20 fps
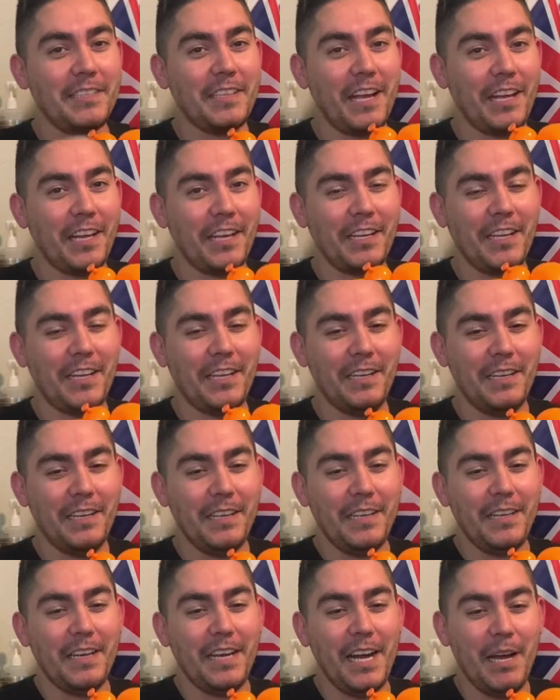not gonna
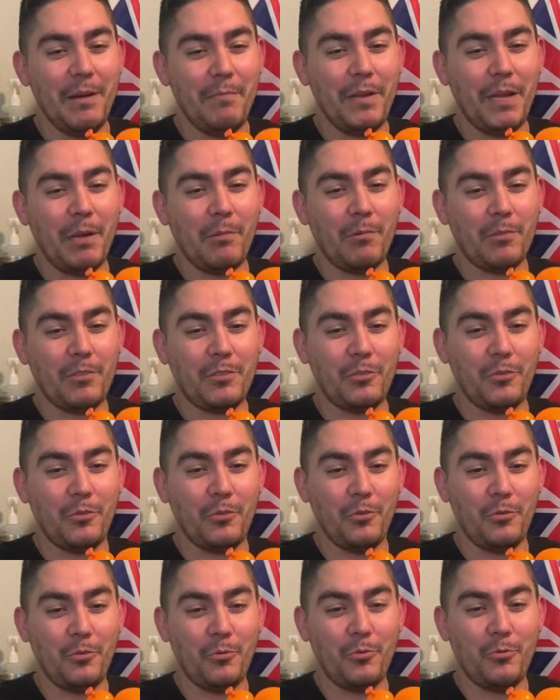be able
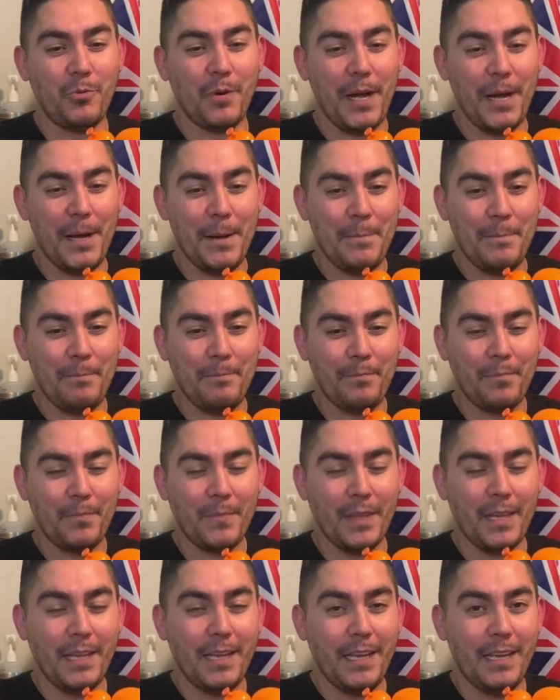to,
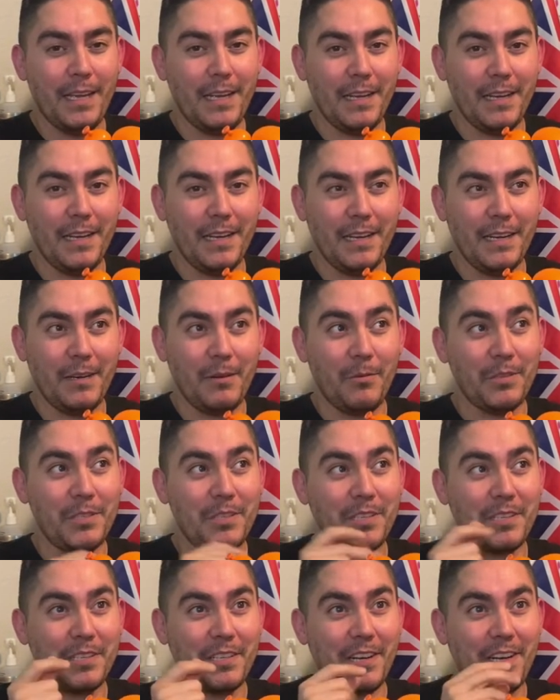what's
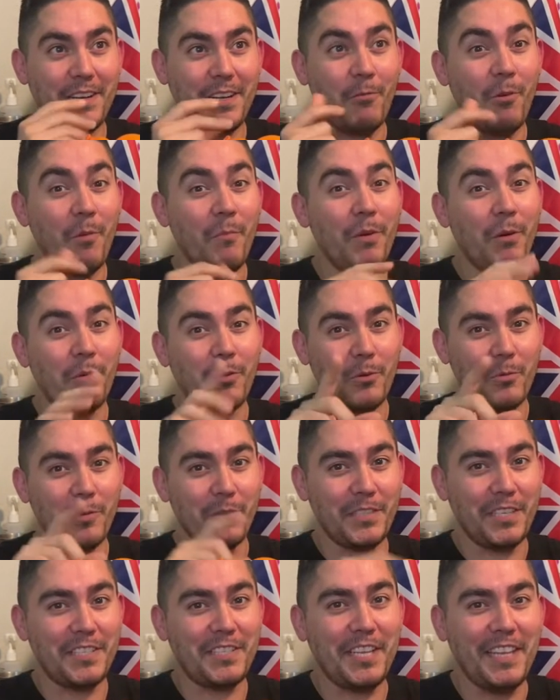it gonna call it? It won't be able to
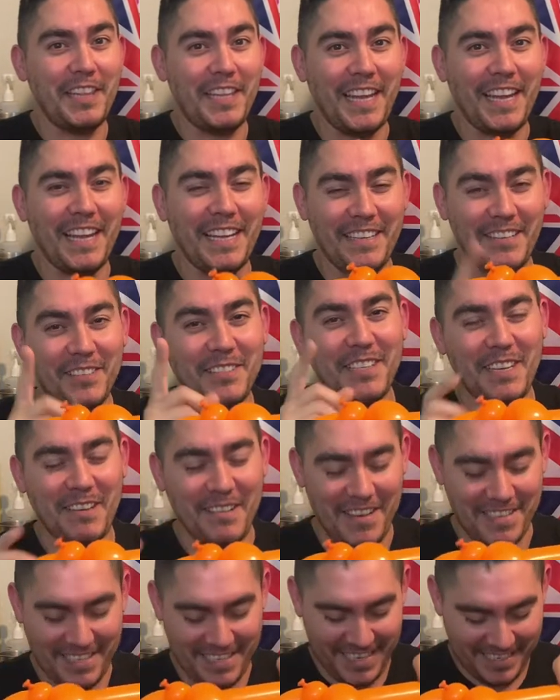resist in the end. You'll see
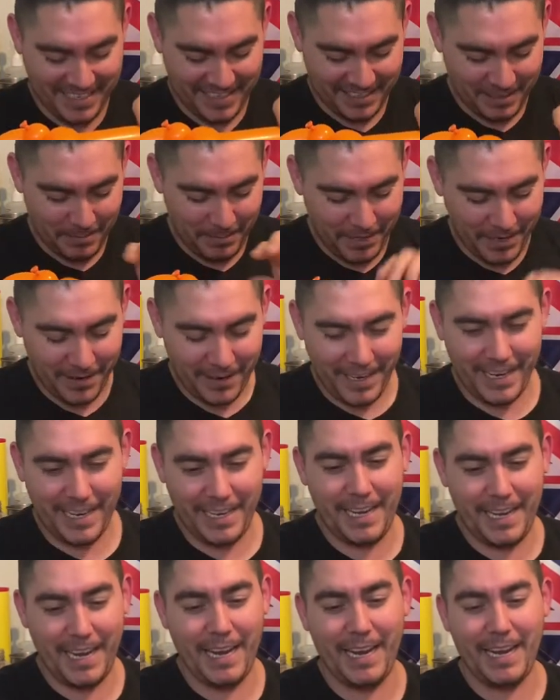what's this. So let me go
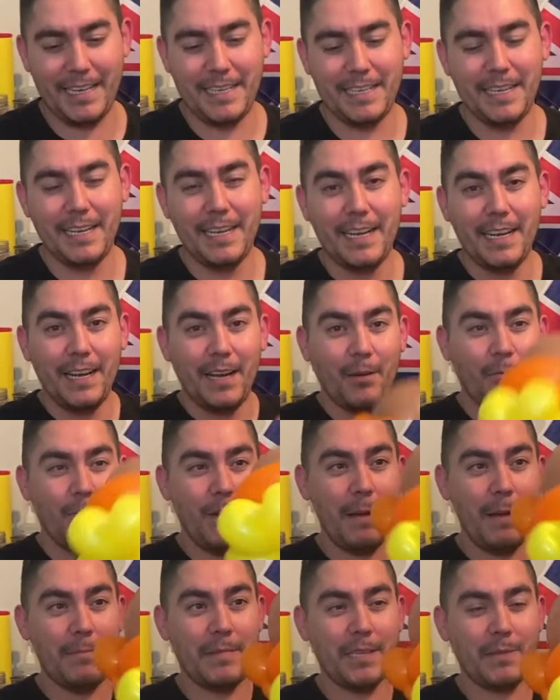ahead and
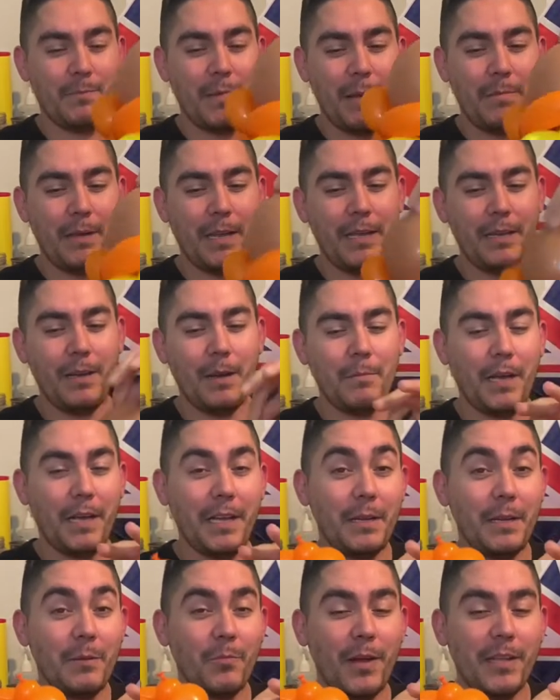wrap this baby in here. I'm not
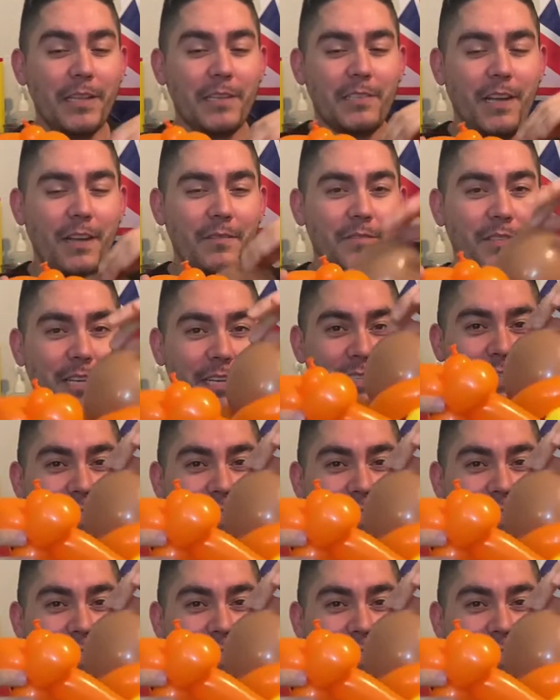gonna break this off just